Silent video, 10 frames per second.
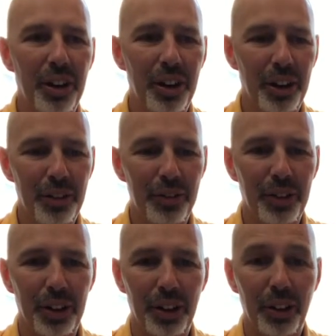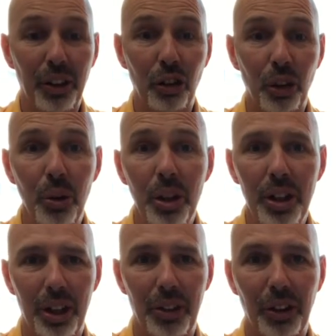of this
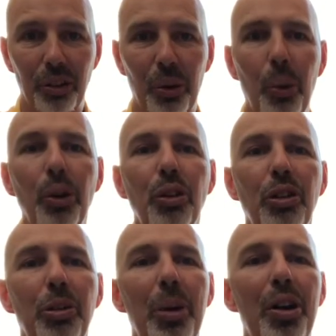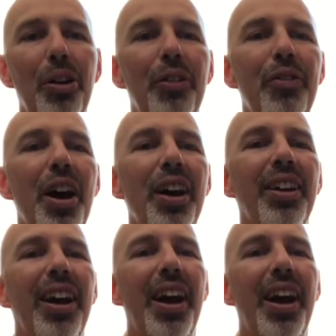unit and this course, as a matter of fact.